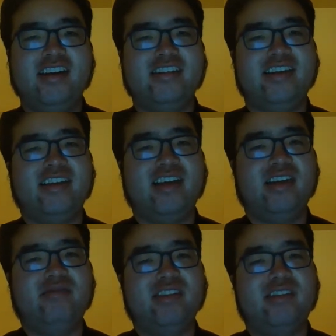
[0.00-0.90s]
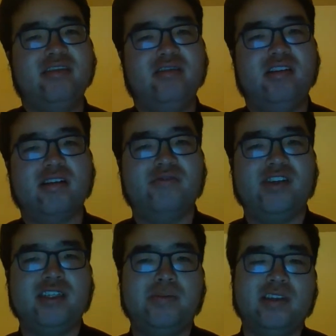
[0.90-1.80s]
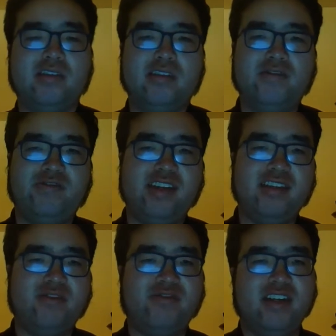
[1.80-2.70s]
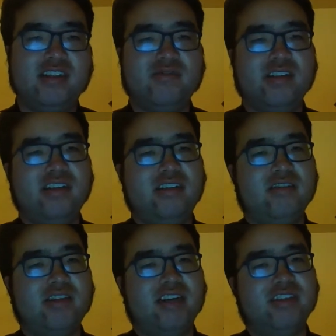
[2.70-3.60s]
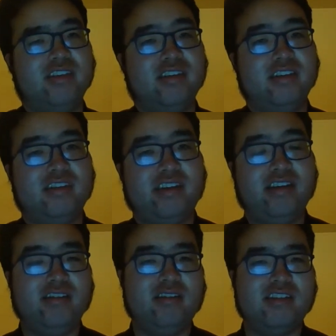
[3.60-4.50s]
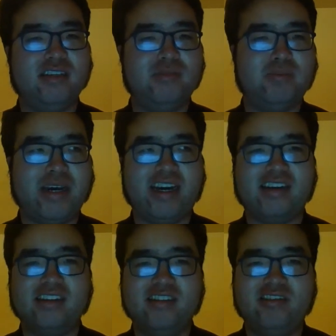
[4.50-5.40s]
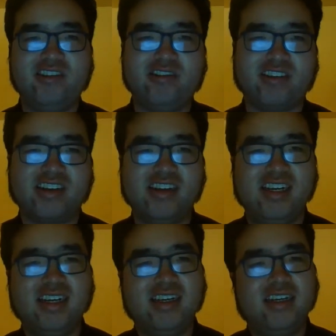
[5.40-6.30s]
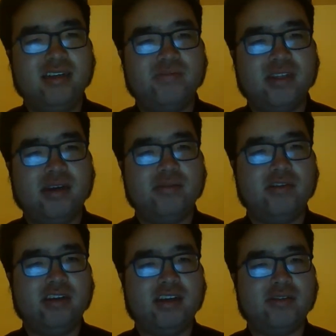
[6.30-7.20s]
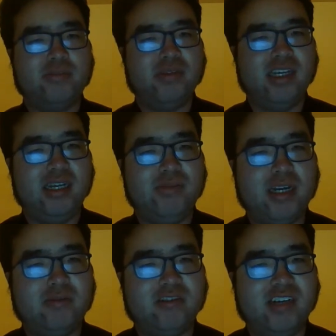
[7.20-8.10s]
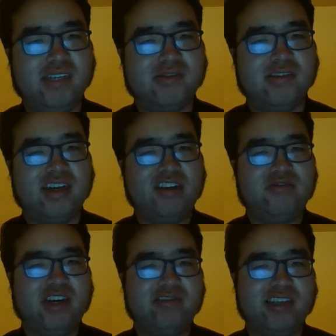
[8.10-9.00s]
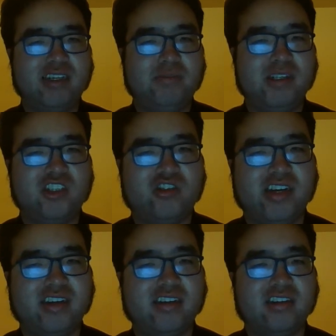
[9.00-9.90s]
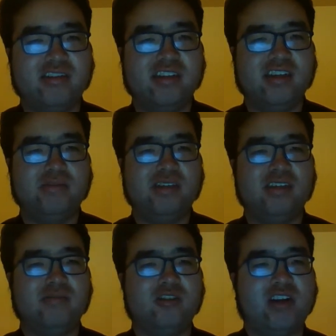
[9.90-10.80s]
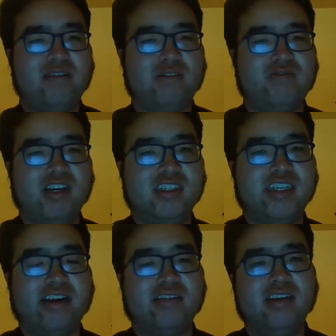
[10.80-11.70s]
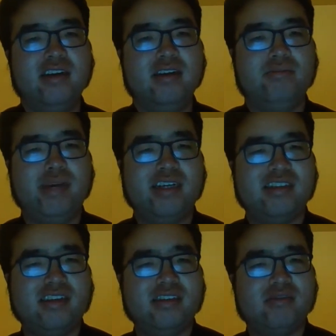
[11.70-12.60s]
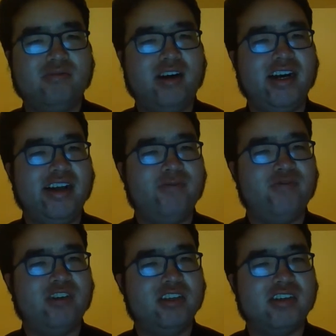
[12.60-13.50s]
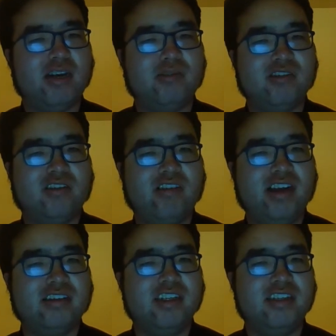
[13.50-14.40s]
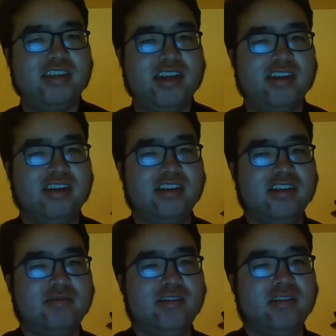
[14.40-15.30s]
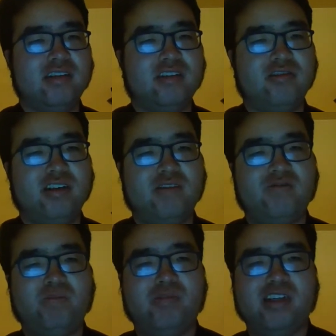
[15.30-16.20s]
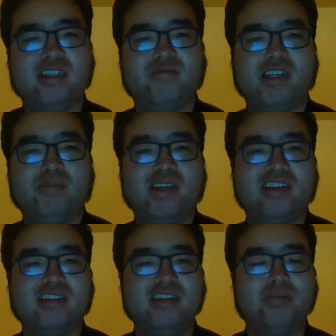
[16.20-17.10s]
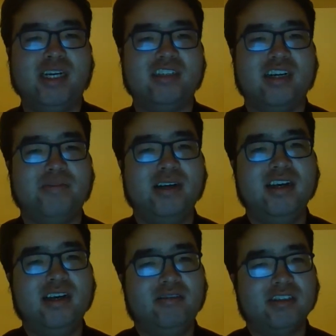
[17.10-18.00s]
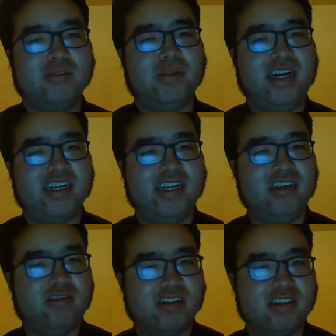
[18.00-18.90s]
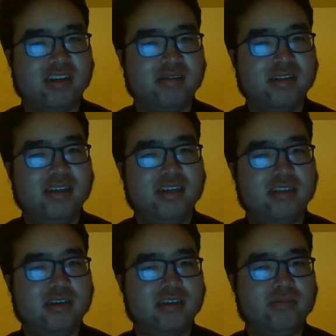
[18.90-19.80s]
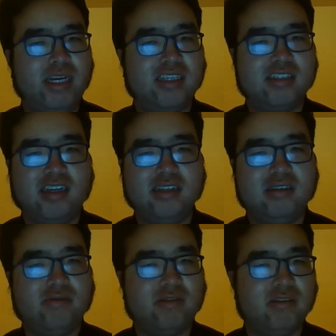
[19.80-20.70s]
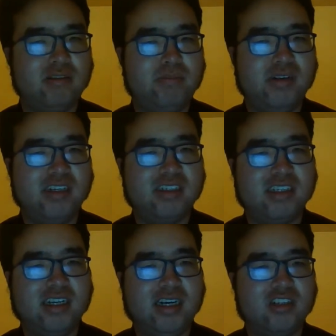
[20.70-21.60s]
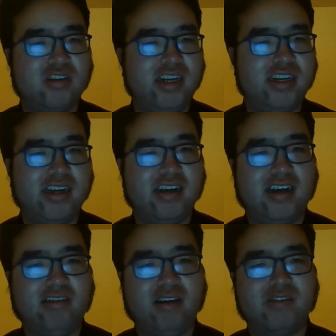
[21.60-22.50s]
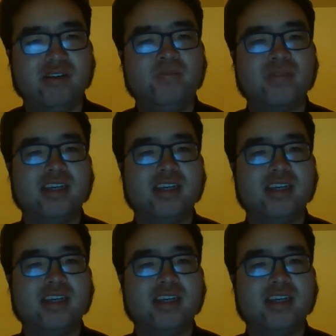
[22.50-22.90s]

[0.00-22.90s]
Seeing that it was no longer feasible to defeat the French fleet, Graves and Hood sailed their ships back to New York. I'm going to have to blame Admiral Graves for not following up and trying another attempt to drive the French out. Makes sense why French Admiral de Grasse didn't take initiative to destroy the British fleet, because his main job was to blockade Yorktown. Doesn't make sense for the British to not try again, however.